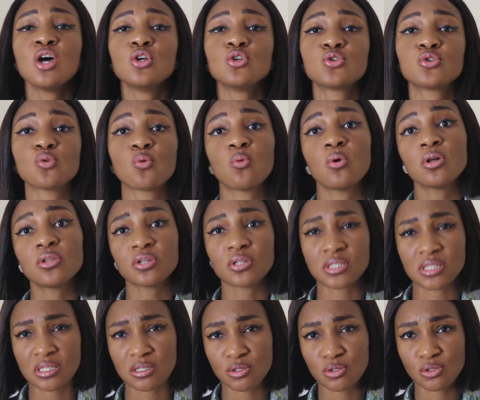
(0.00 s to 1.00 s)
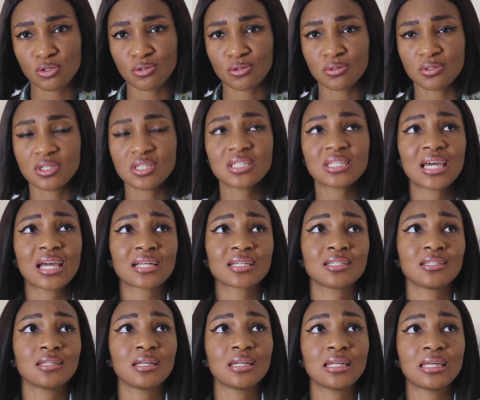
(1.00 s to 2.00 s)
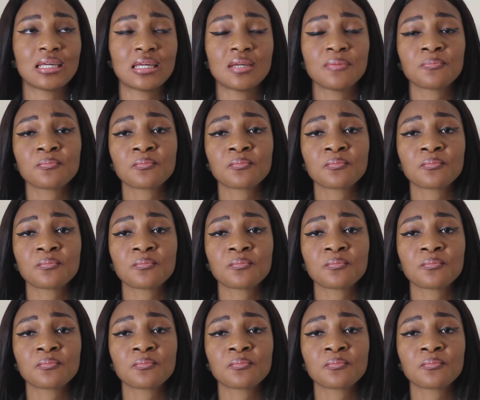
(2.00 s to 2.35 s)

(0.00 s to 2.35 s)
So what does this do? This actually